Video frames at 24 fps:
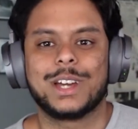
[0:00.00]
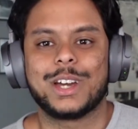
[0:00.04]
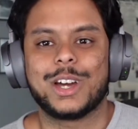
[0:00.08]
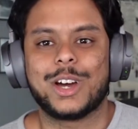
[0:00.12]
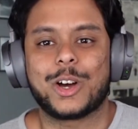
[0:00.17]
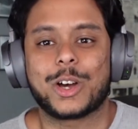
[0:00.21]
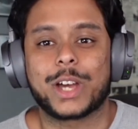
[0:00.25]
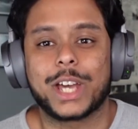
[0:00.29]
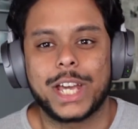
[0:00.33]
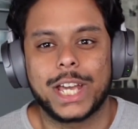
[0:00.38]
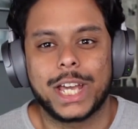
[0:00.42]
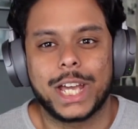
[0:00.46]

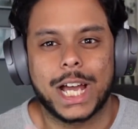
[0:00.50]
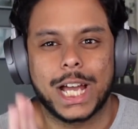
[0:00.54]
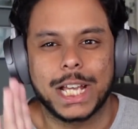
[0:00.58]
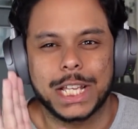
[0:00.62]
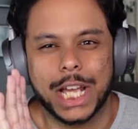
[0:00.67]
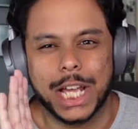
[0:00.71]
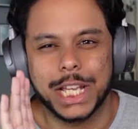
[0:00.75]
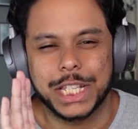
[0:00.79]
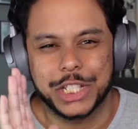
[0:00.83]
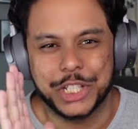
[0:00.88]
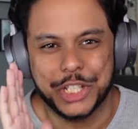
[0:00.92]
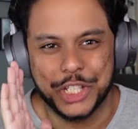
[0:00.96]
Okay,
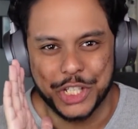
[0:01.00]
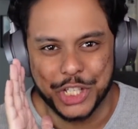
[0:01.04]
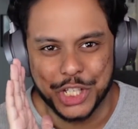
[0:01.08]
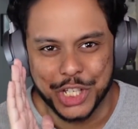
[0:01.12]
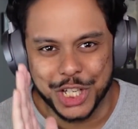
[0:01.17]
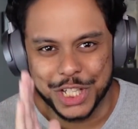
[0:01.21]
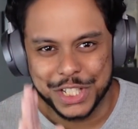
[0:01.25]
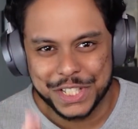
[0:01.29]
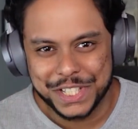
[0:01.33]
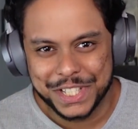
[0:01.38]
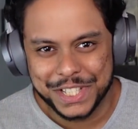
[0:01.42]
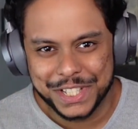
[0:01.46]
I
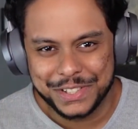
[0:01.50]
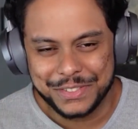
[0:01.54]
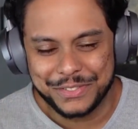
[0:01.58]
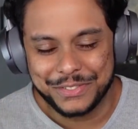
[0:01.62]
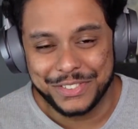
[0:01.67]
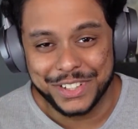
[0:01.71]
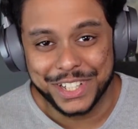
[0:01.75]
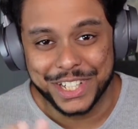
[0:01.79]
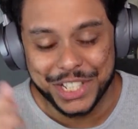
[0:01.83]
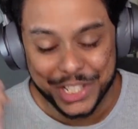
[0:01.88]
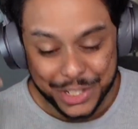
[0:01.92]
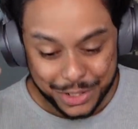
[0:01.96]
just
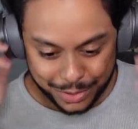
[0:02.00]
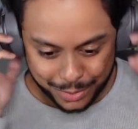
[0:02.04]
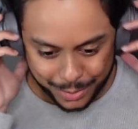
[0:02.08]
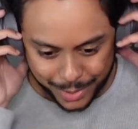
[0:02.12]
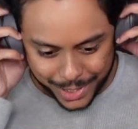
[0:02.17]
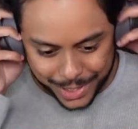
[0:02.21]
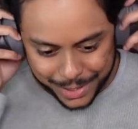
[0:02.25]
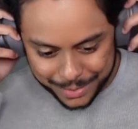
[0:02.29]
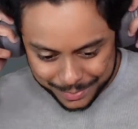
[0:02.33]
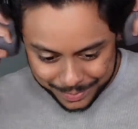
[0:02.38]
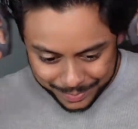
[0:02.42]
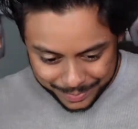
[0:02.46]
finished.
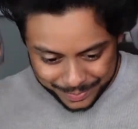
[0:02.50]
Wait.